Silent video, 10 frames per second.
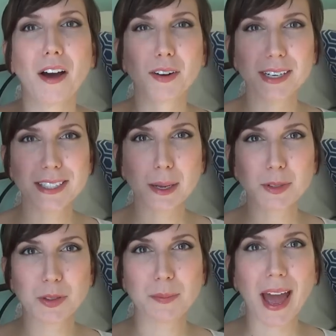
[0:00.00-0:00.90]
Of course, it
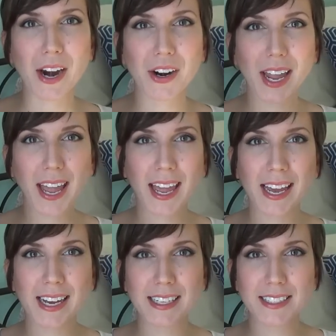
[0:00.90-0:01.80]
comes with a battery
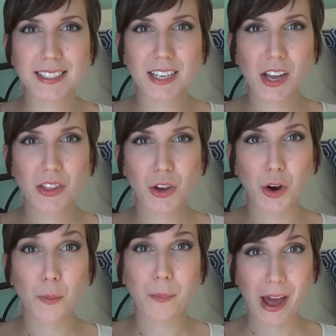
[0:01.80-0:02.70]
and
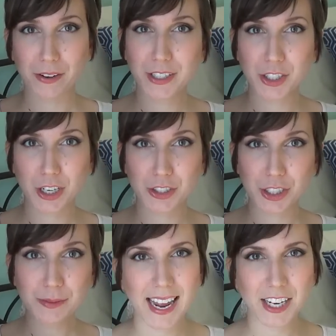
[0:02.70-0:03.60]
your battery
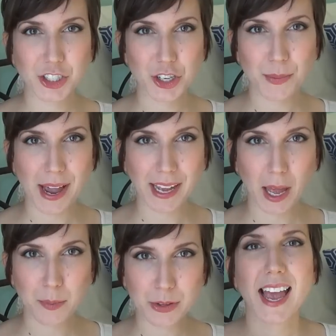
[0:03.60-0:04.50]
charger, HDMI
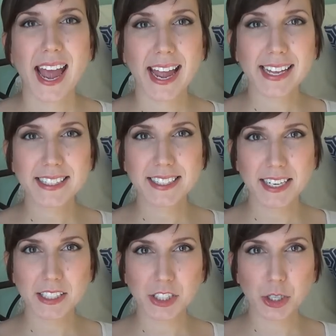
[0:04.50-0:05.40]
cable, and
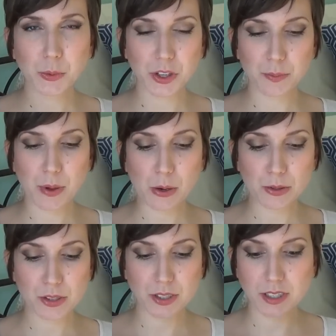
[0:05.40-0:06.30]
standard with
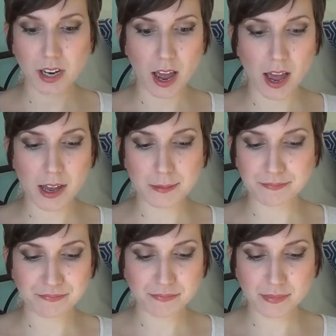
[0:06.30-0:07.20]
most
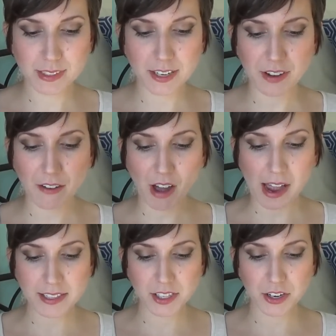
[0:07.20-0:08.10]

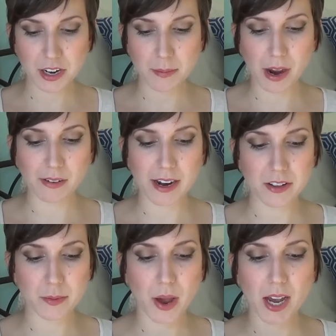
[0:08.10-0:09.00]
T5Is that you're going to buy right out
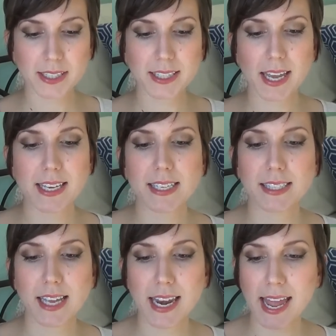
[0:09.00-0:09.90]
of the box
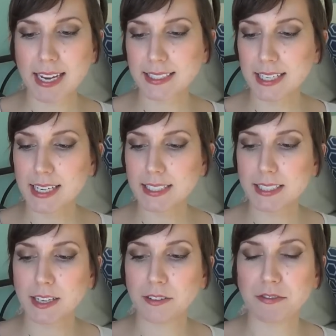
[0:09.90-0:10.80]
is an 18
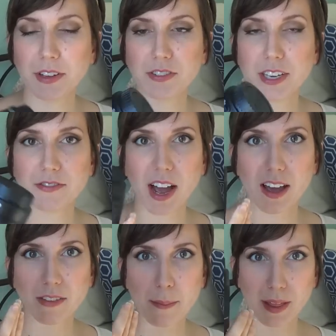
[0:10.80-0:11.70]
to
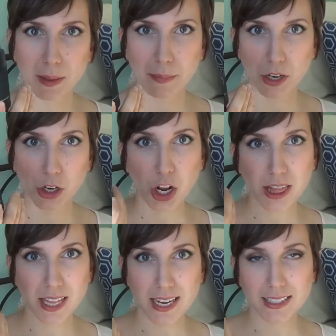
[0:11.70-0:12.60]
55 millimeter
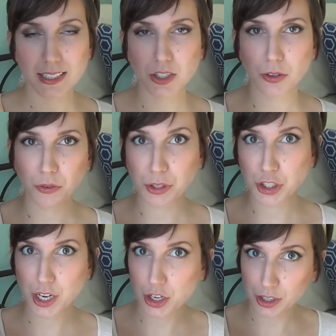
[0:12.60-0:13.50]
lens. And so of
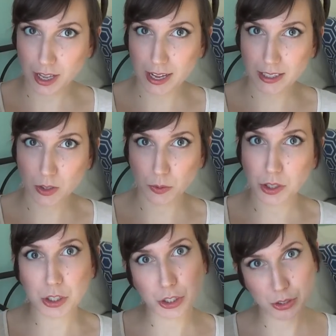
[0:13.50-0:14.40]
course you need your lens when
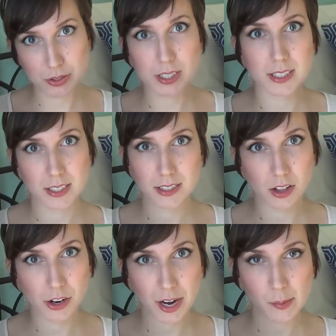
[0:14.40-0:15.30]
you're using a
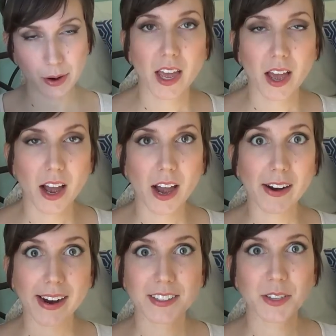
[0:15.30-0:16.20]
DSLR camera.
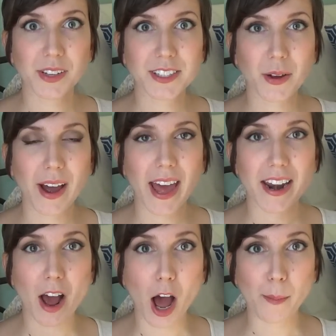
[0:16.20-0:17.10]
All right, so let's go ahead
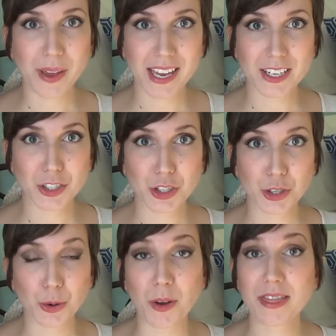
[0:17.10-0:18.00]
and hop
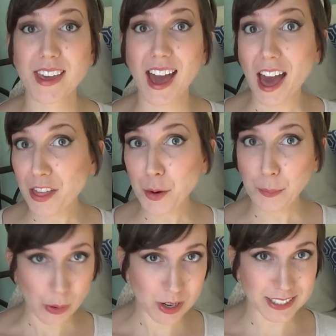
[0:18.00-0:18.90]
into the other
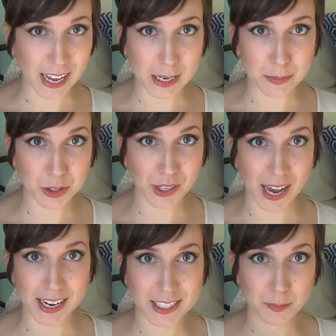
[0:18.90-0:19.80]
bonus items you
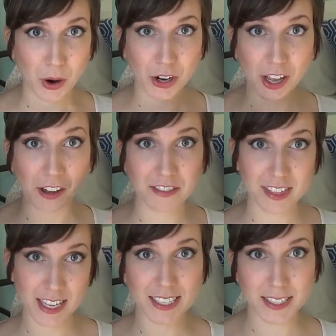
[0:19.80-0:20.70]
get as part
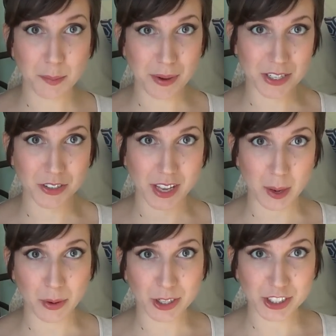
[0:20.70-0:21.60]
of this bundle that
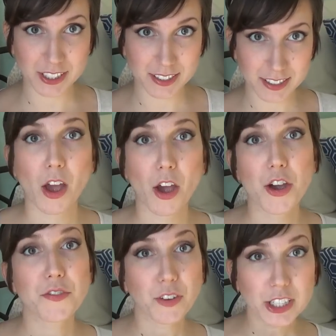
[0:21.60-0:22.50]
I purchased.
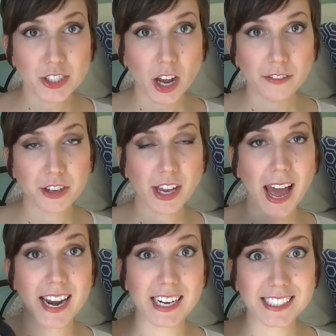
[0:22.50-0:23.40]
First off, you
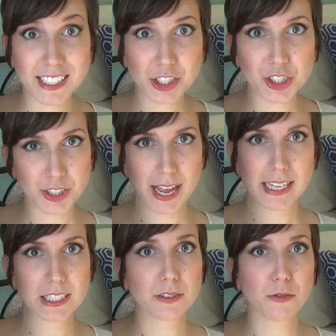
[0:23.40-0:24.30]
get an additional
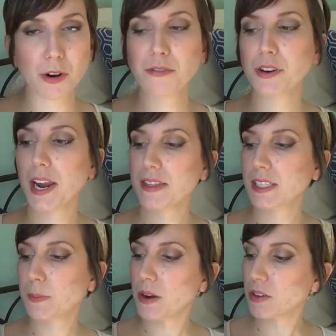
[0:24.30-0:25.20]
lens for free in
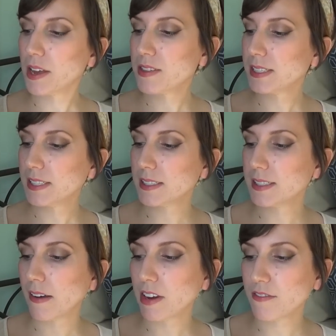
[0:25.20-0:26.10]
this bundle, and this is a
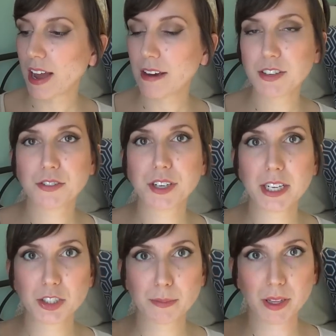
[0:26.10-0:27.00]
75 to
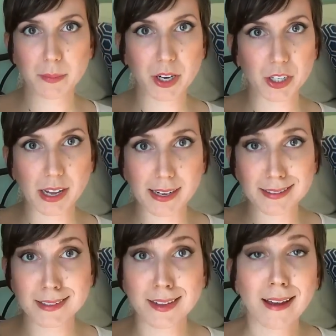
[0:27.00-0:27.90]
300 millimeter
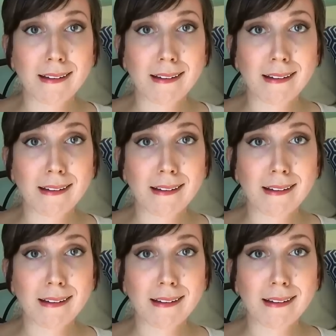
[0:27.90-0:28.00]
lens.